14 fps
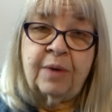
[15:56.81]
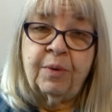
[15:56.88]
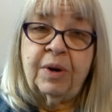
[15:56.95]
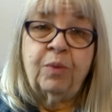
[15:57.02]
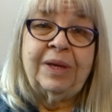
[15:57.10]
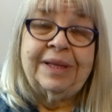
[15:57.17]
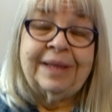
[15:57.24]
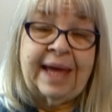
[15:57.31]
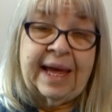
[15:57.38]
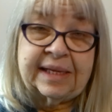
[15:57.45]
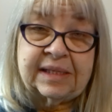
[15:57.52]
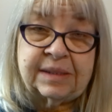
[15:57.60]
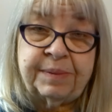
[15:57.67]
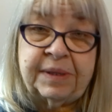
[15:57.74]
I want to
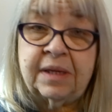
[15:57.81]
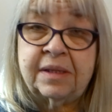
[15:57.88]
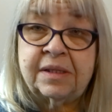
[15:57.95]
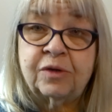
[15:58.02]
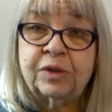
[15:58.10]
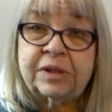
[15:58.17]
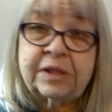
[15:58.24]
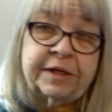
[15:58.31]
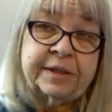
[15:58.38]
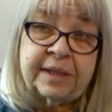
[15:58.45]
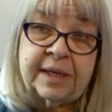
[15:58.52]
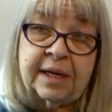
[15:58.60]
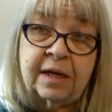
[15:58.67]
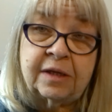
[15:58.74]
relax because school starts
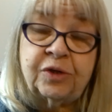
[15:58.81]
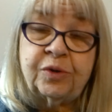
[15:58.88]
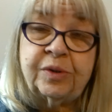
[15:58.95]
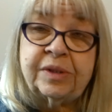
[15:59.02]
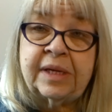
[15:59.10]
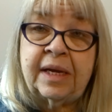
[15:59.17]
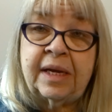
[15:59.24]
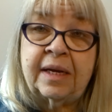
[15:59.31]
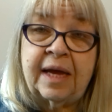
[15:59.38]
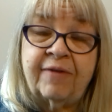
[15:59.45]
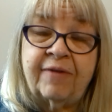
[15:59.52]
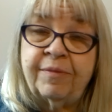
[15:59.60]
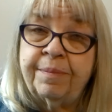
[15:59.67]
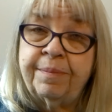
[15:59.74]
again on Tuesday, and